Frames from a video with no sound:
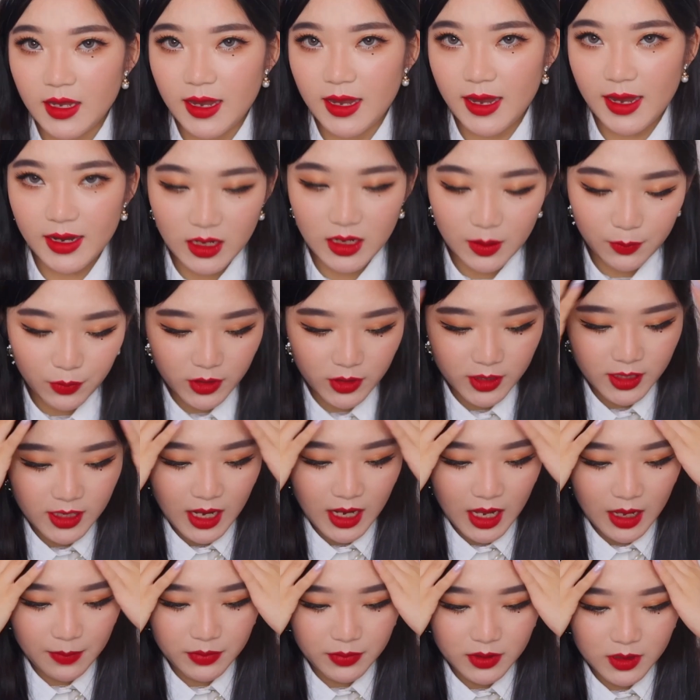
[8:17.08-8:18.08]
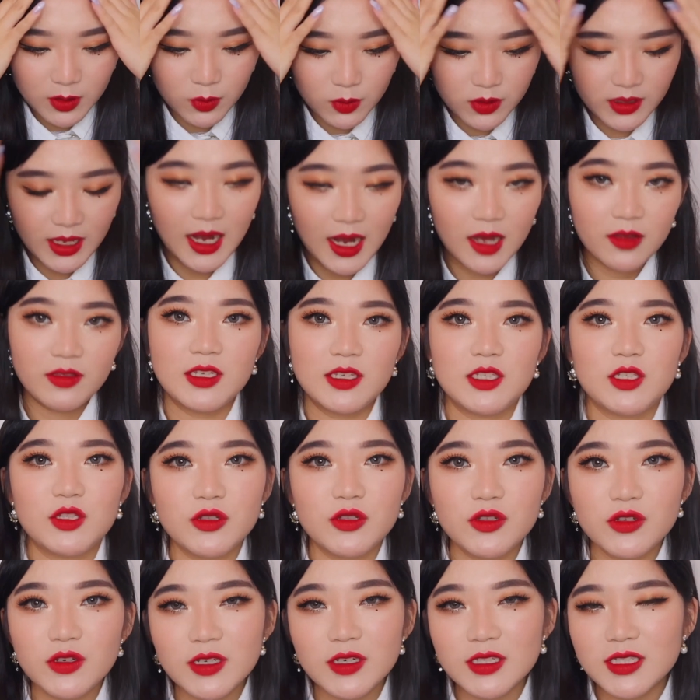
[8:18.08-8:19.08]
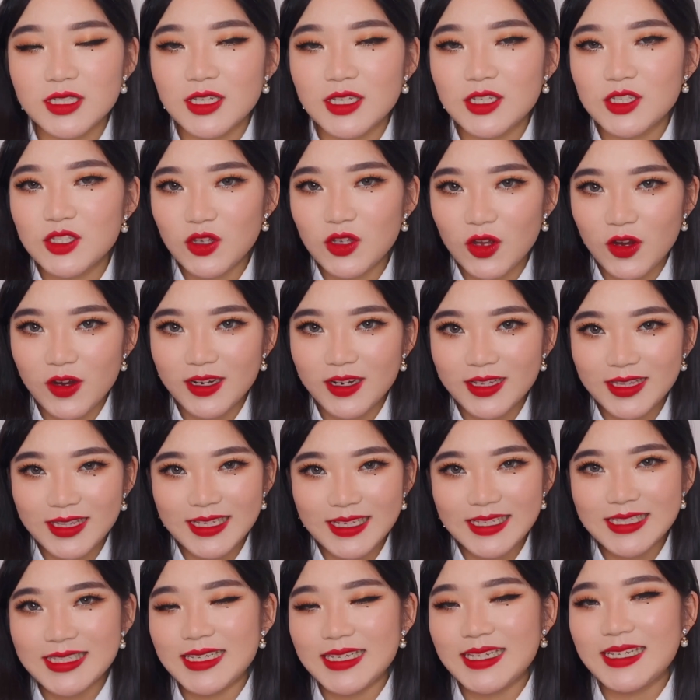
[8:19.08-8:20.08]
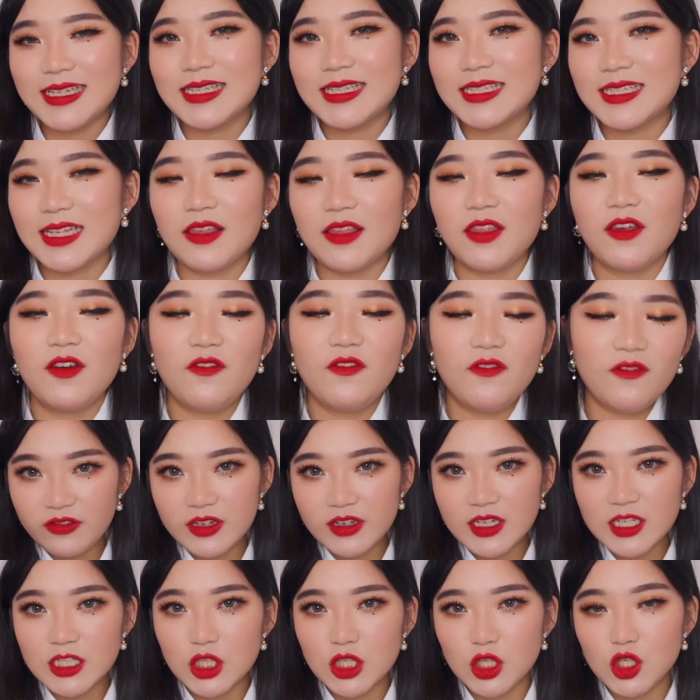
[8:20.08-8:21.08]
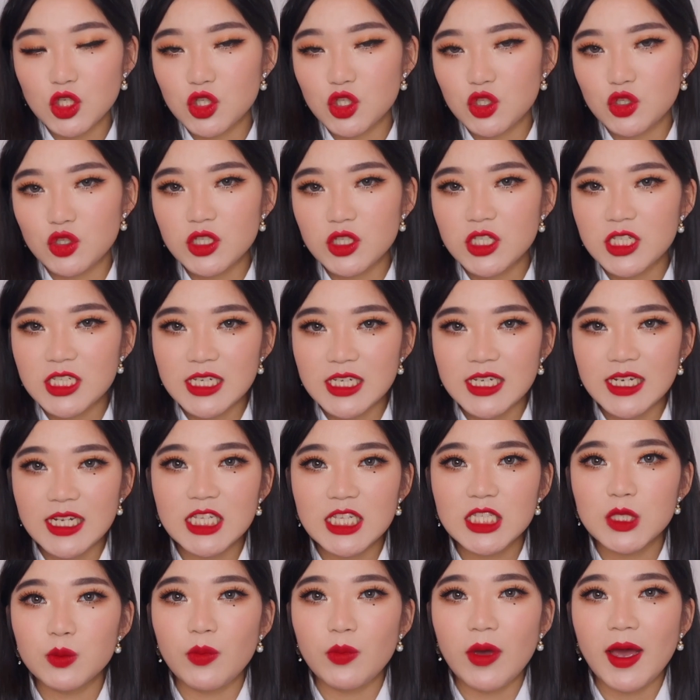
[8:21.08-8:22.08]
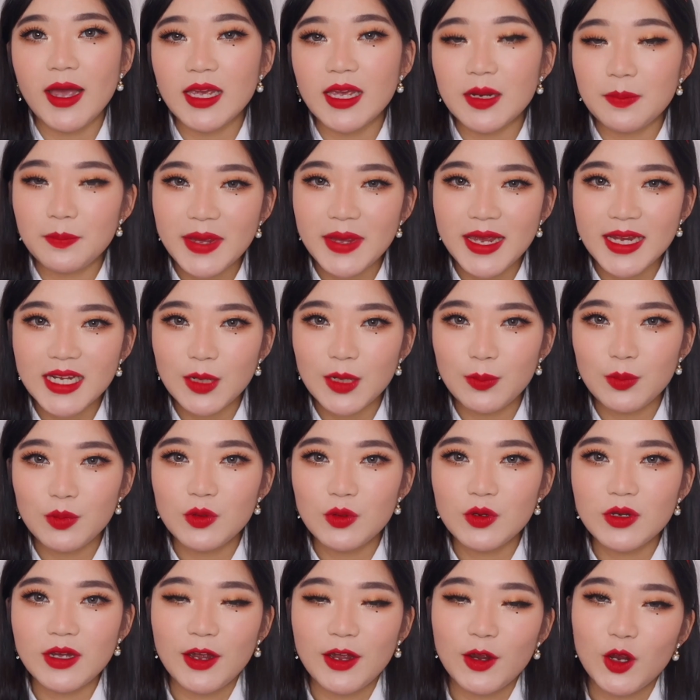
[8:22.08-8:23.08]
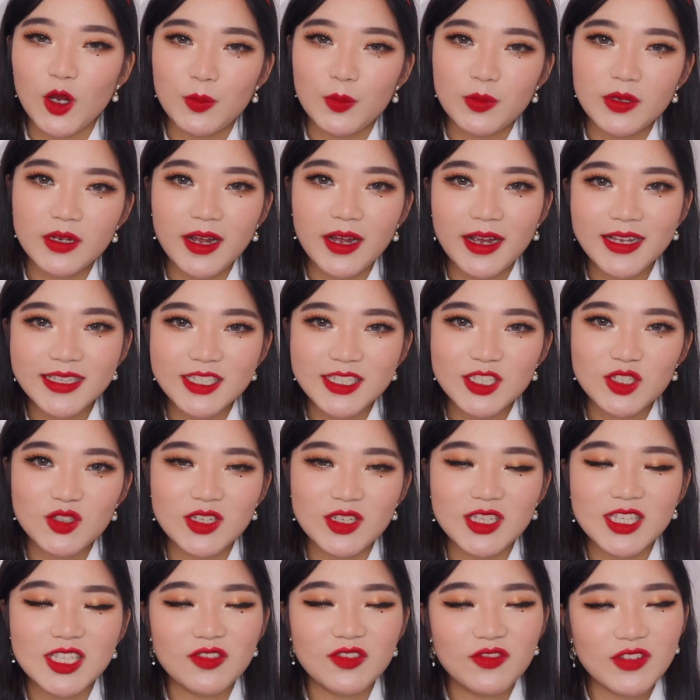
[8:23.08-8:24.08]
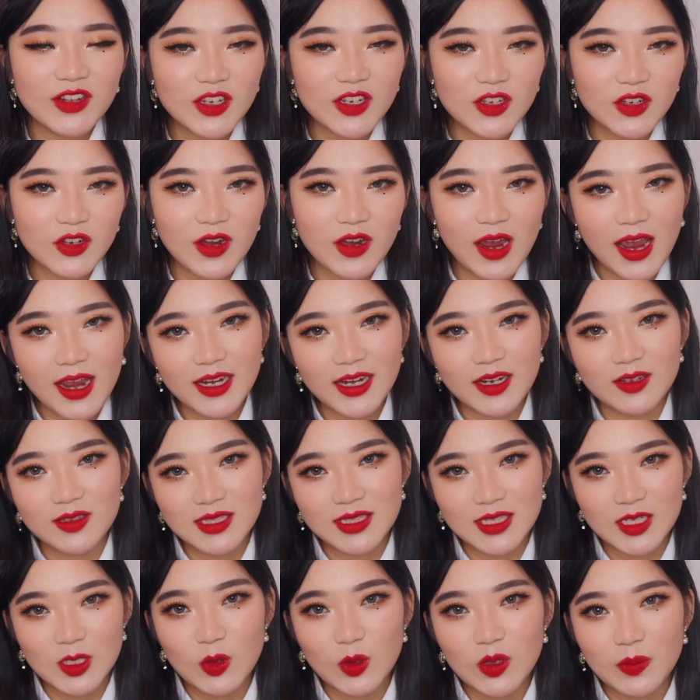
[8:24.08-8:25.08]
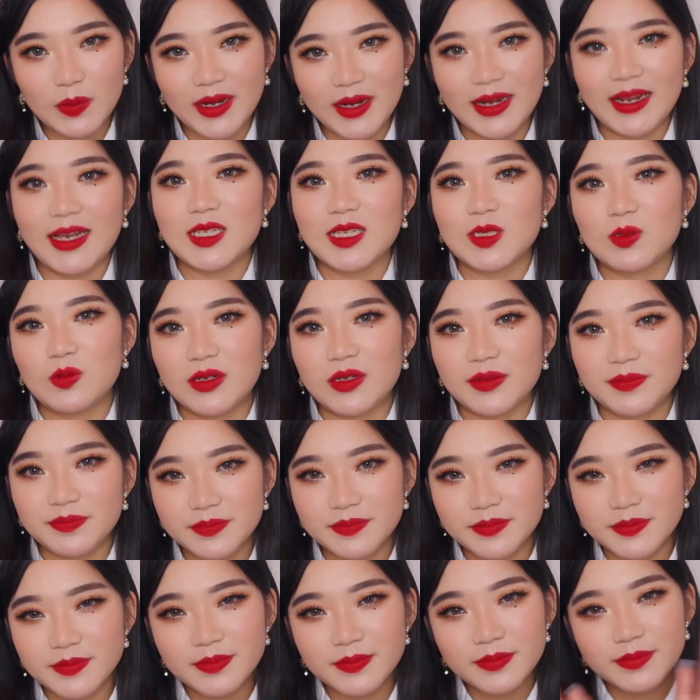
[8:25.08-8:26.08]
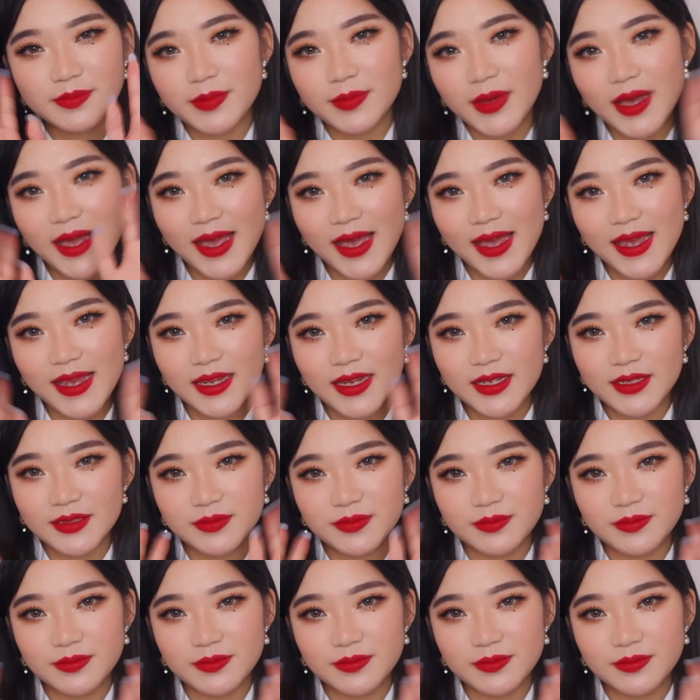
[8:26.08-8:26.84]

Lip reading: And I'm pretty happy with how this looks. So this is the finished SOOJIN inspired makeup look. I hope you guys enjoyed this video, and I'll see you in my next one. Bye!